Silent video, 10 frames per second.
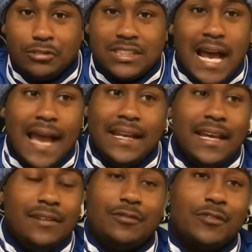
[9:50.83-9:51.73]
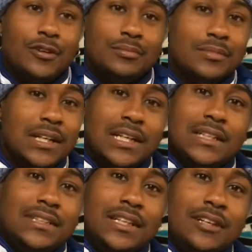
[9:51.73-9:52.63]
tight end from,
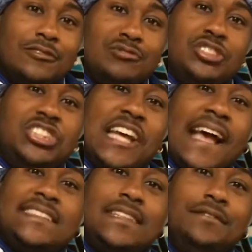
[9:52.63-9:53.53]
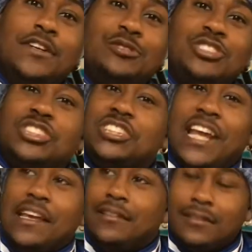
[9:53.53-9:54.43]
Jacksonville
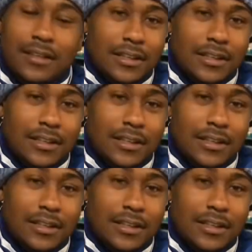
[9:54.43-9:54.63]
State,